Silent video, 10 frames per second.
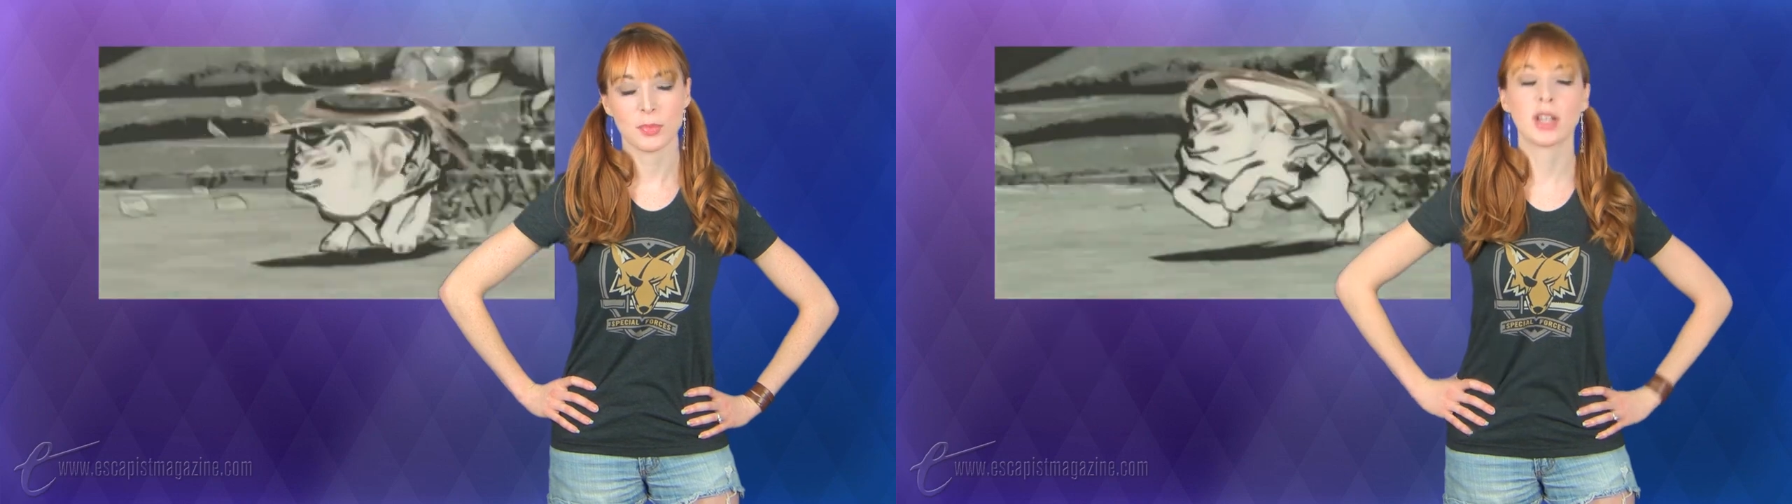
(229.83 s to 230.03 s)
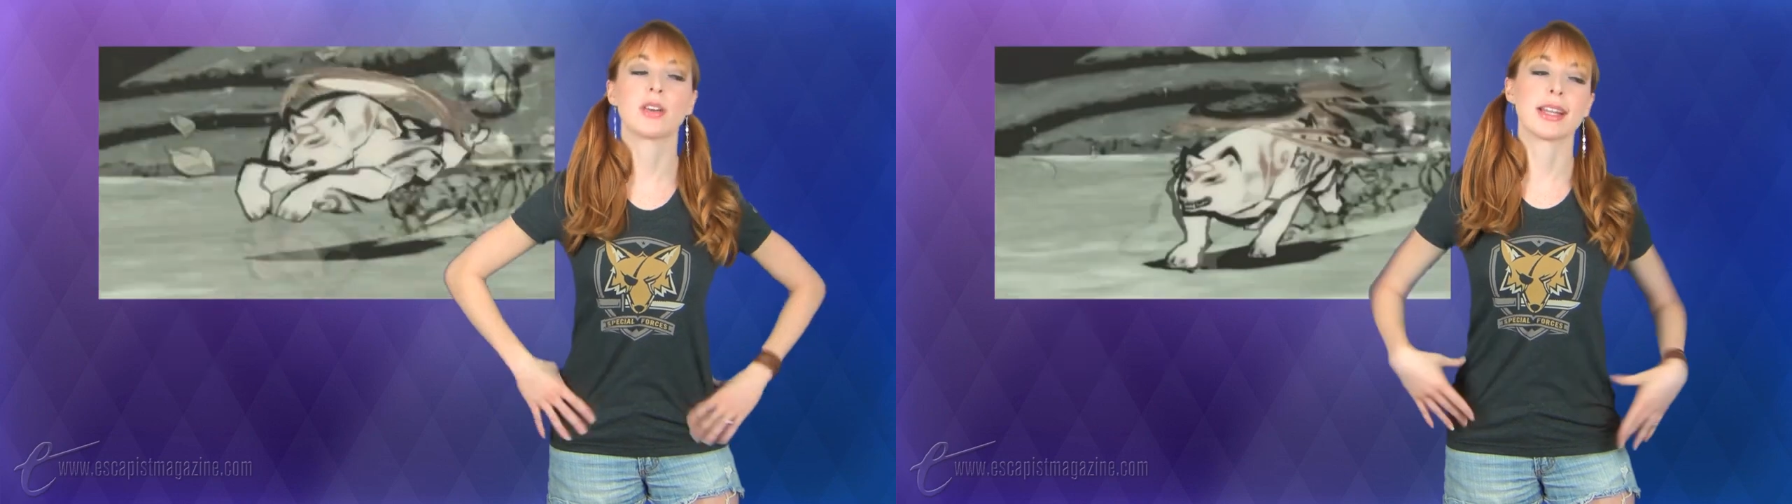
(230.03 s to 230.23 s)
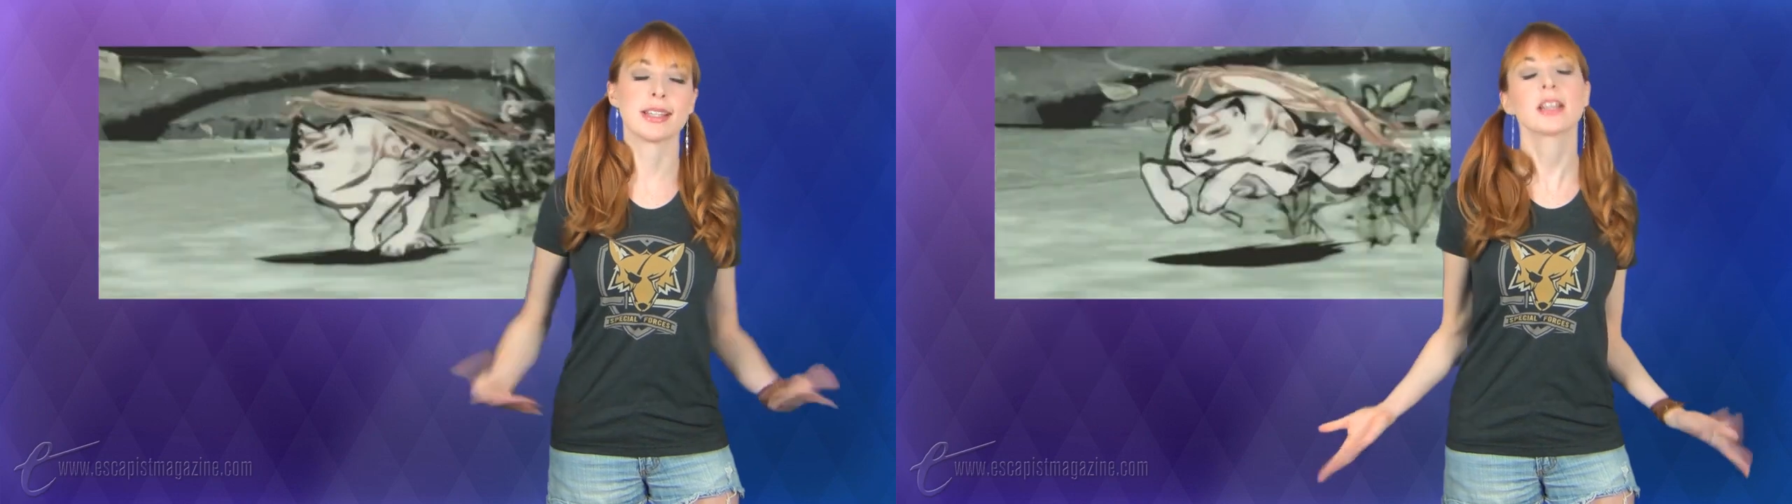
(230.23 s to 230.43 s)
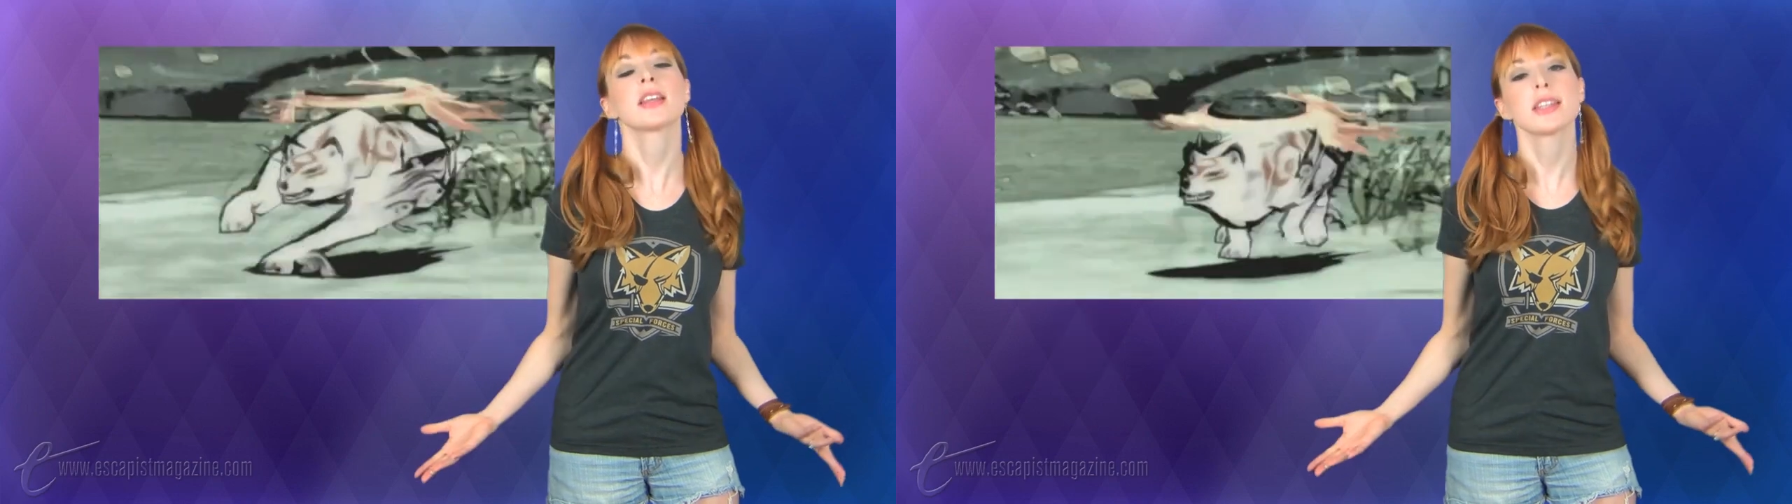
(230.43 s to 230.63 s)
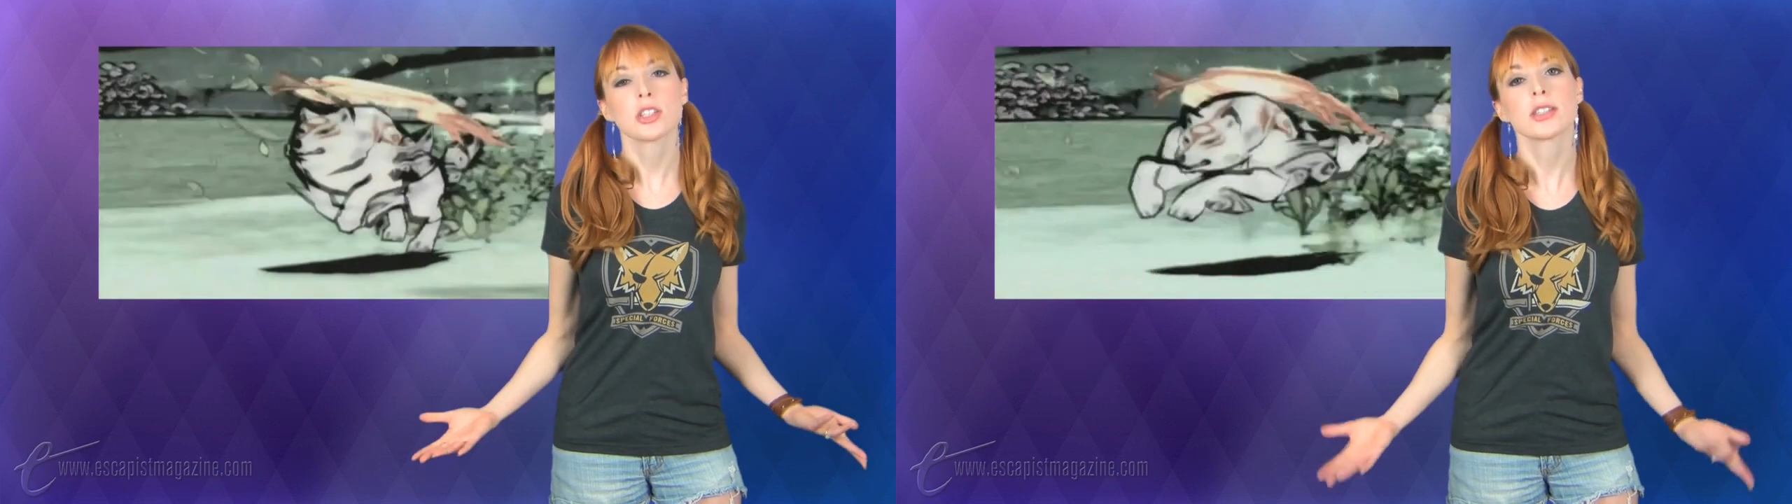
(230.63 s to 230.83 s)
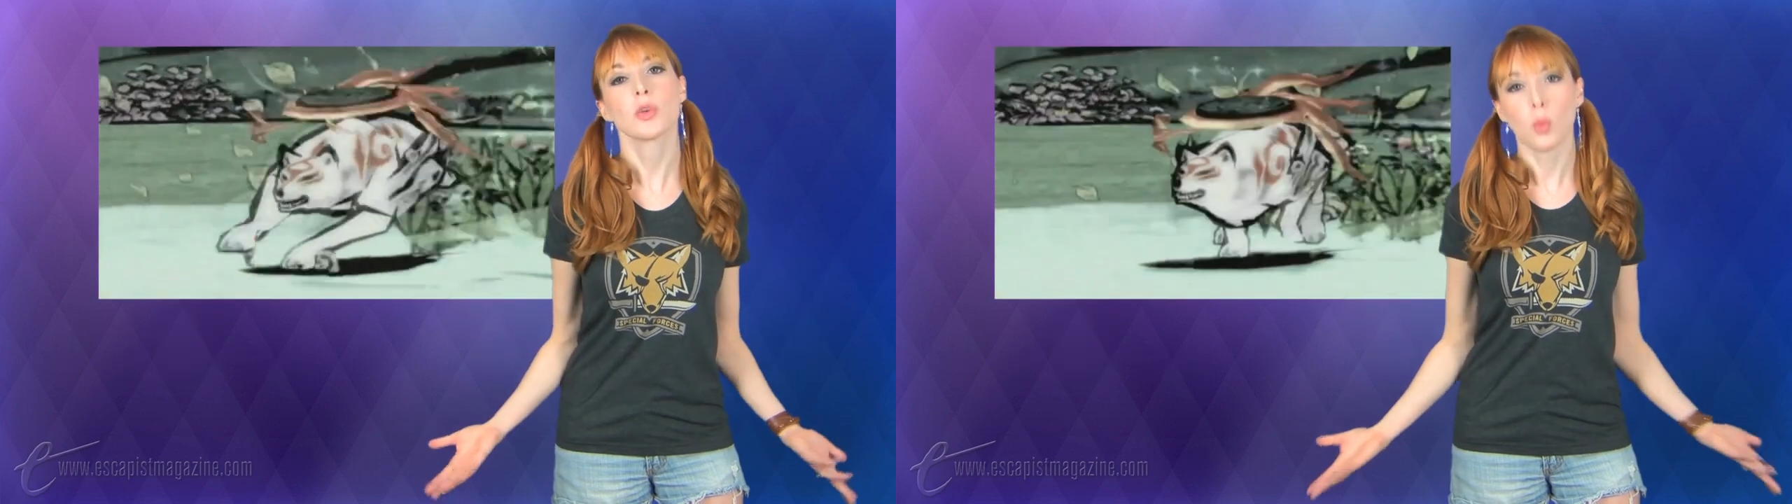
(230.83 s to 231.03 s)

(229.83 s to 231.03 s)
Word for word: Well, okay, technically she is a